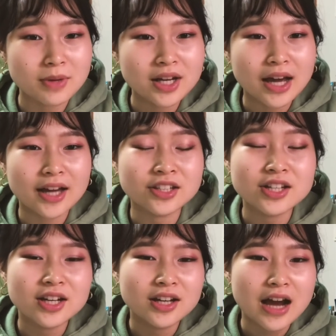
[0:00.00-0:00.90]
And
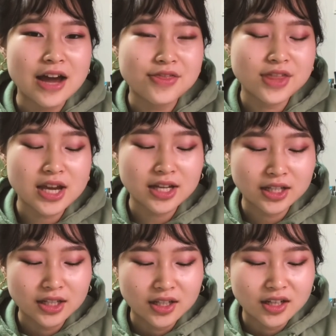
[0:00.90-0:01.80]
I think
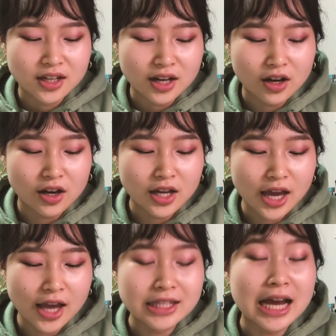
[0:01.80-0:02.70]

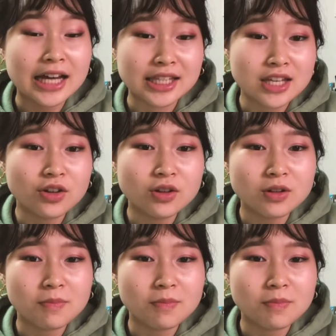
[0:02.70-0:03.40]
it's ideal,